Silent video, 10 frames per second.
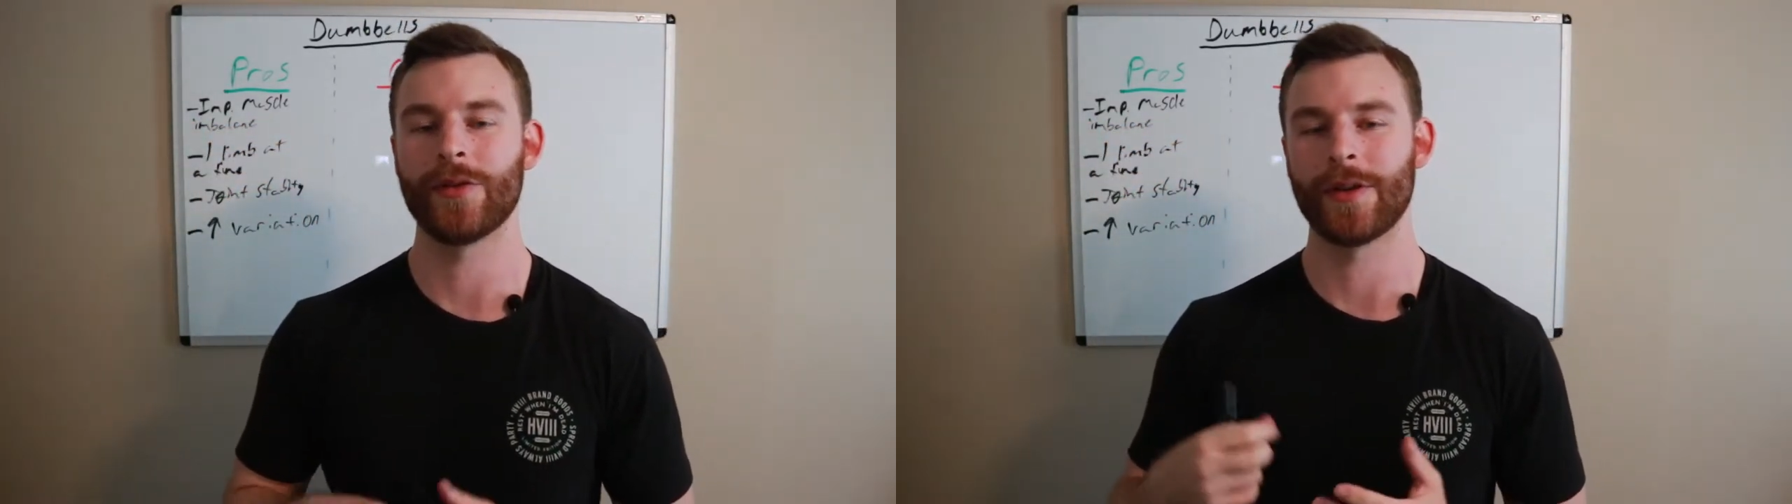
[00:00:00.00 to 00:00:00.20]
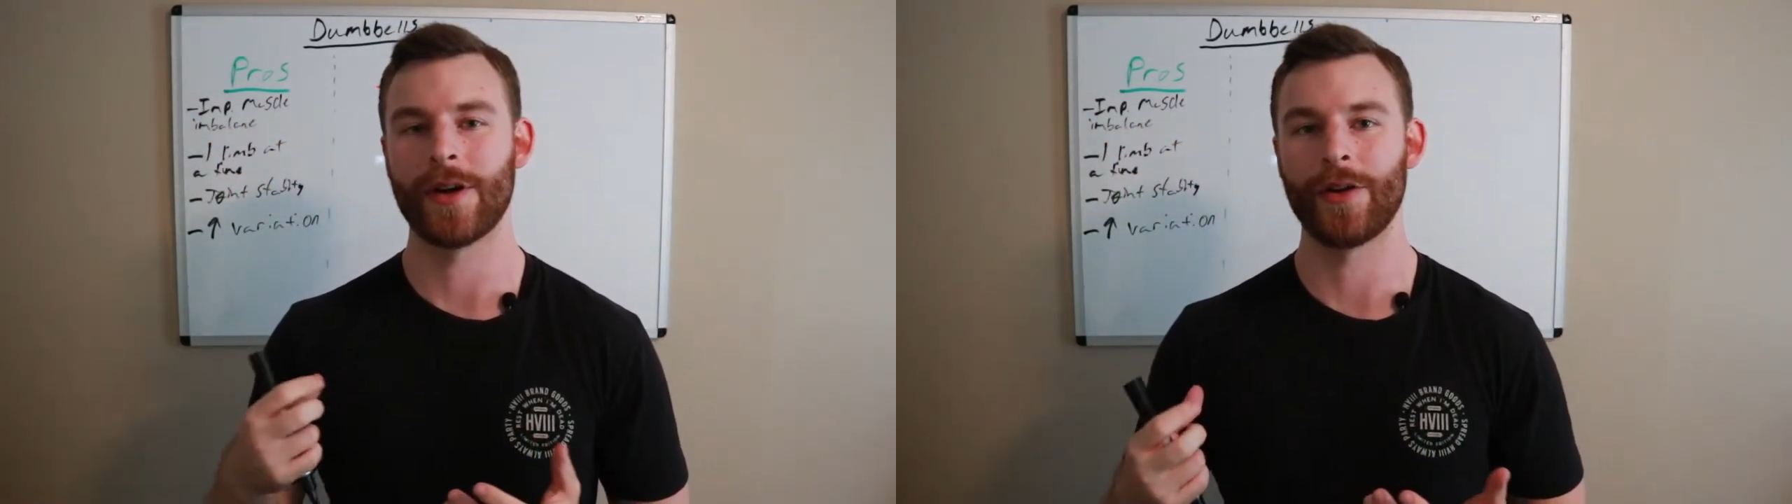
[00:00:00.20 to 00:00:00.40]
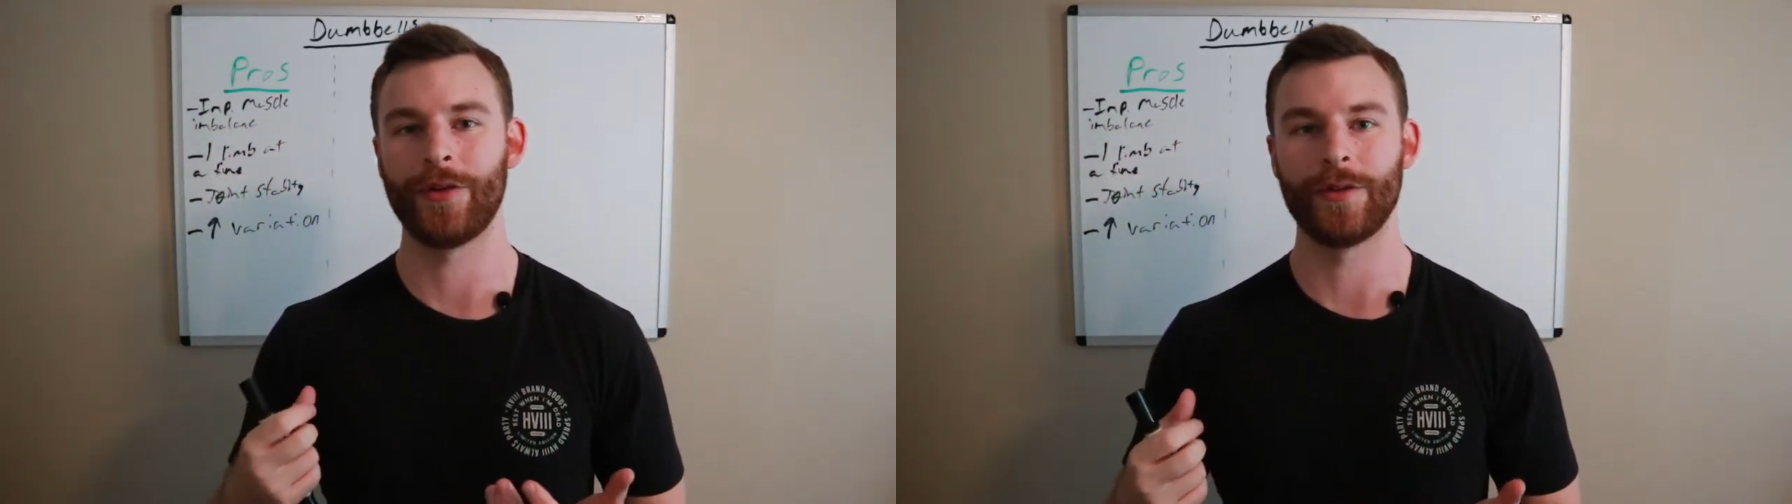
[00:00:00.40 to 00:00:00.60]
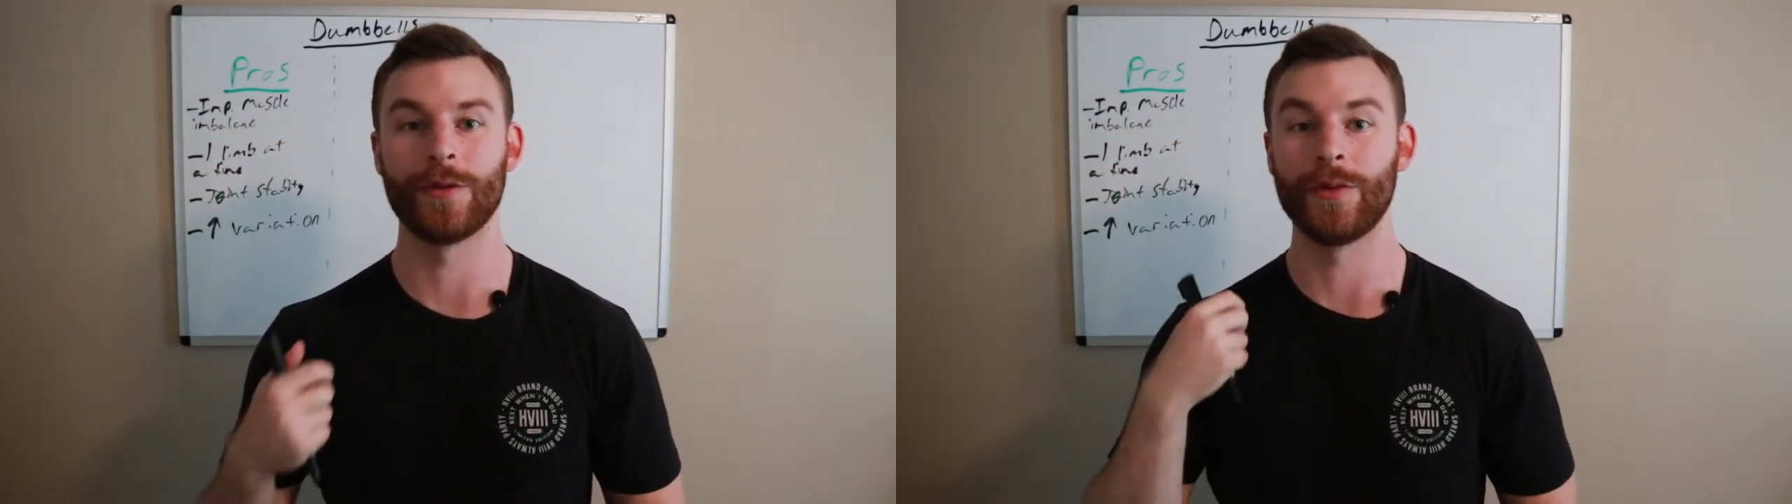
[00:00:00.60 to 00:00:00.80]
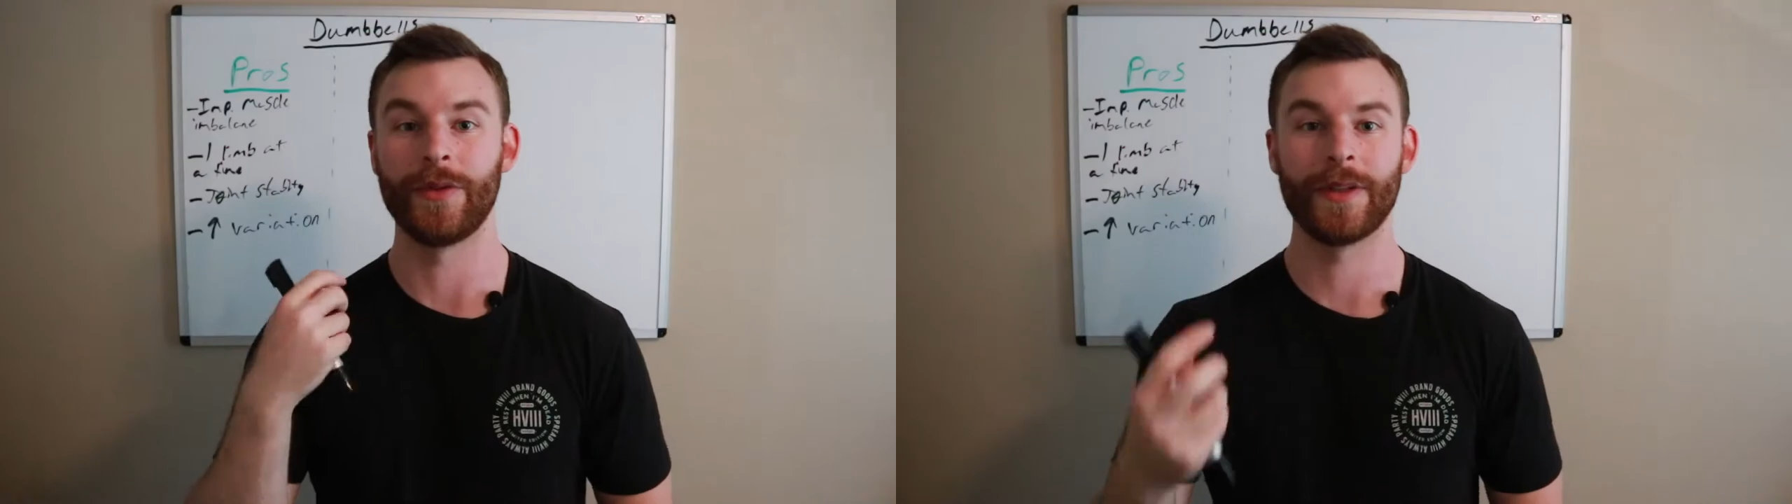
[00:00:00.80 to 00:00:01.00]
You can also
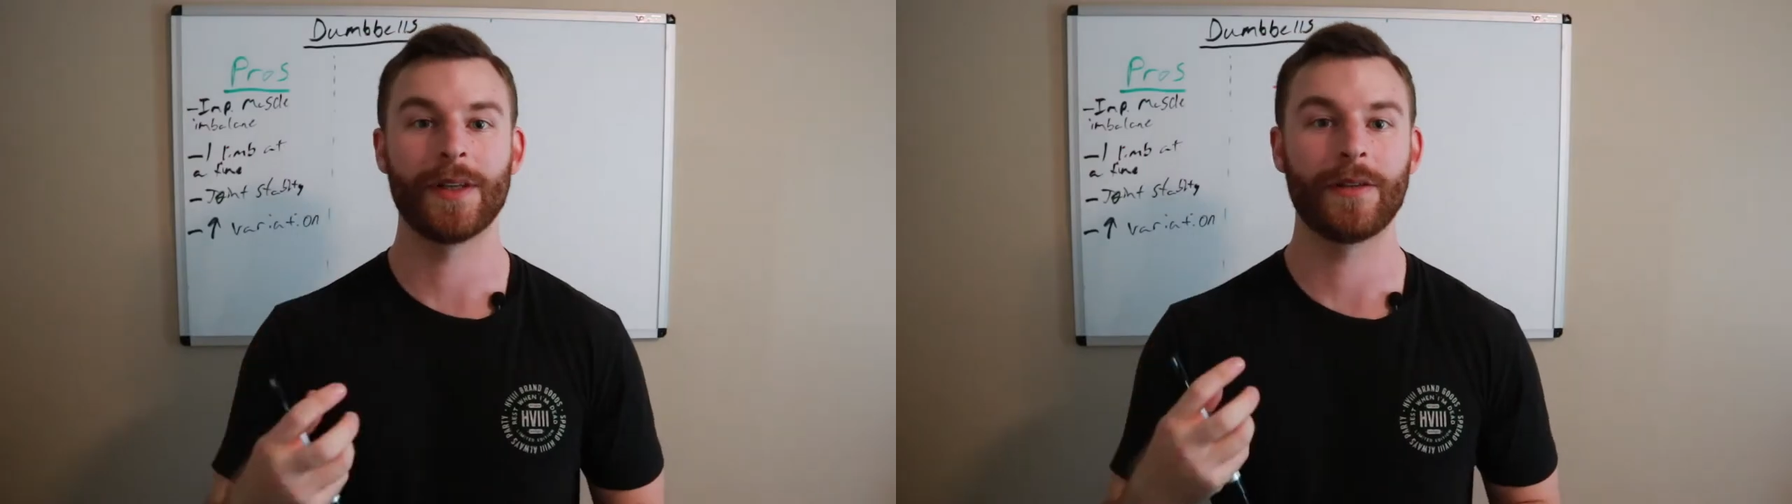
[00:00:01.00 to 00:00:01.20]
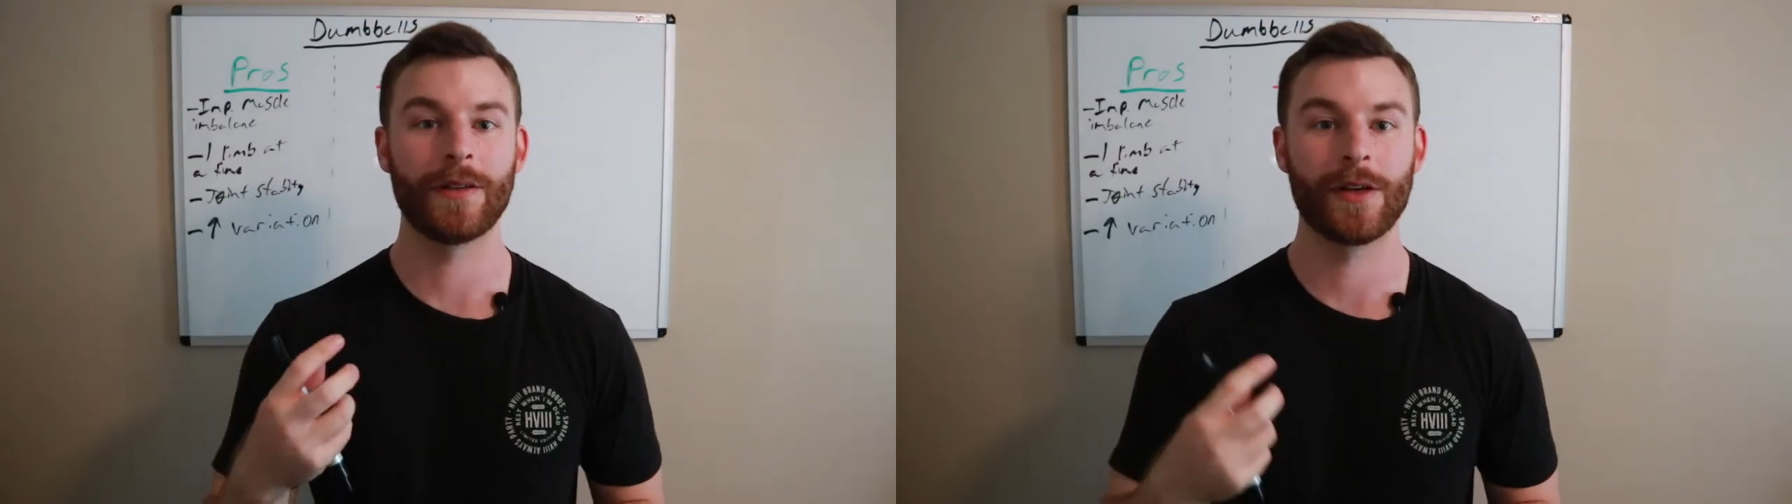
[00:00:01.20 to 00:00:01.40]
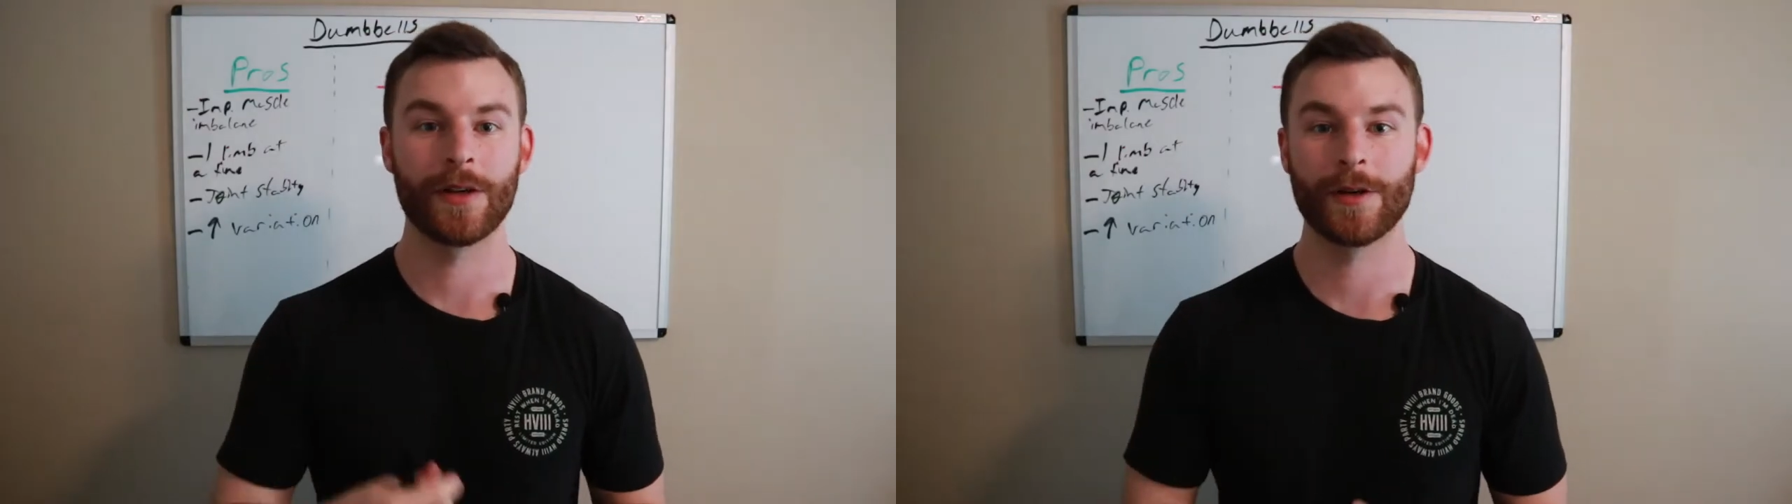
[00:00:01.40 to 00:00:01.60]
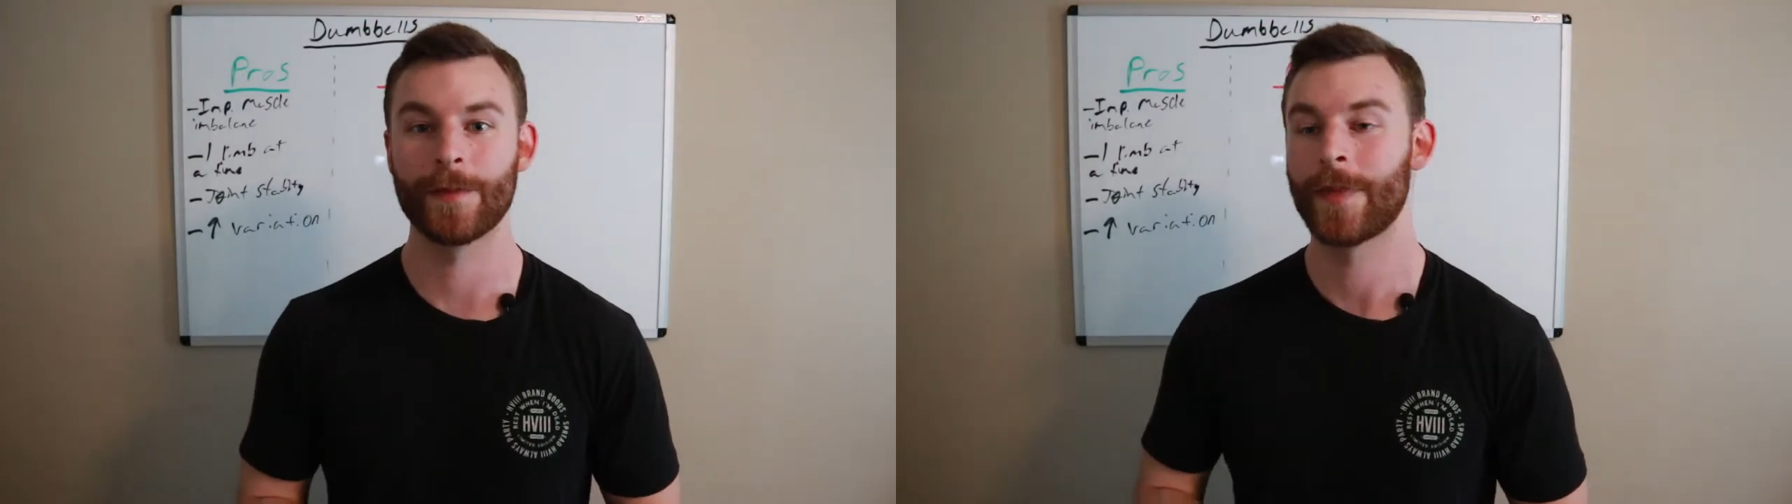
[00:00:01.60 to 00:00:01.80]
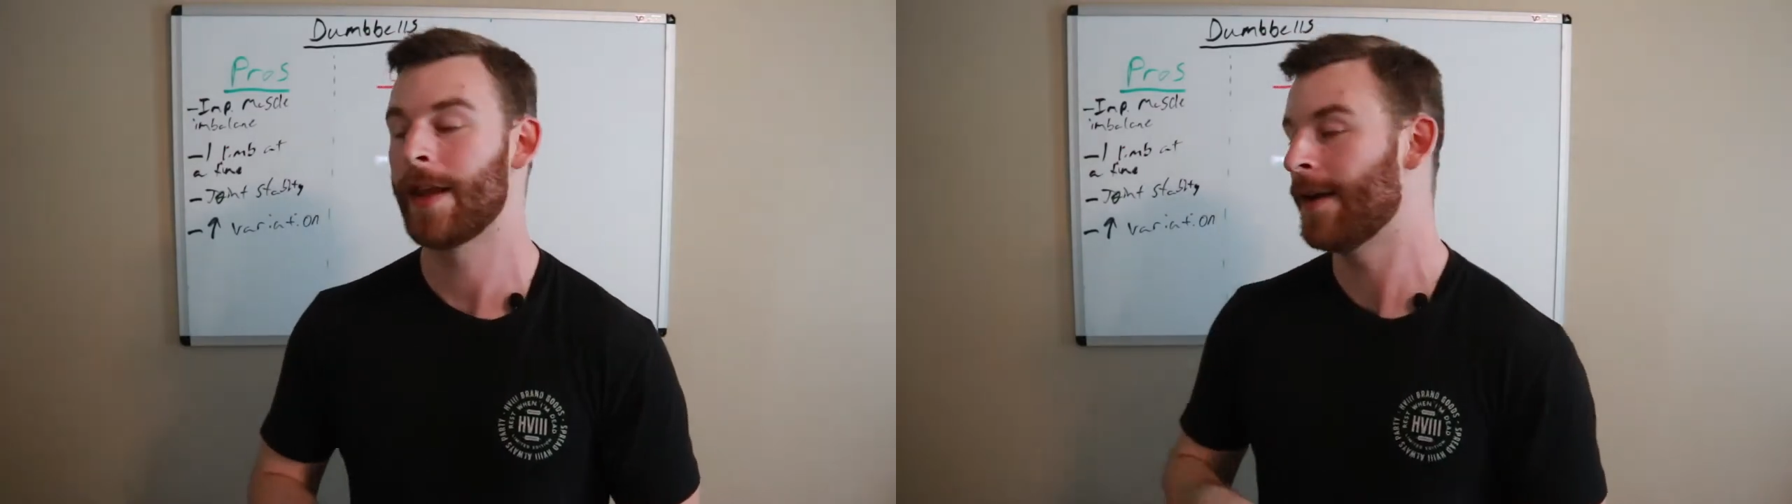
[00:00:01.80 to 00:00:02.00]
do single
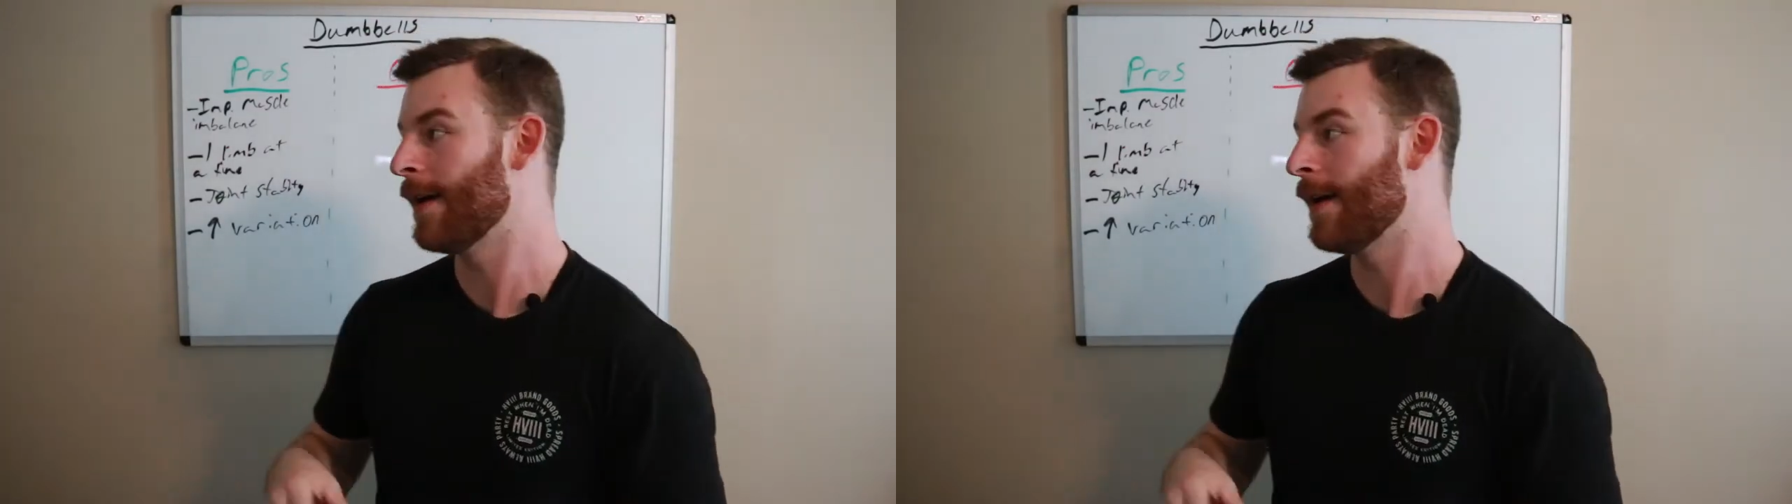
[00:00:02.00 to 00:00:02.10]
arm,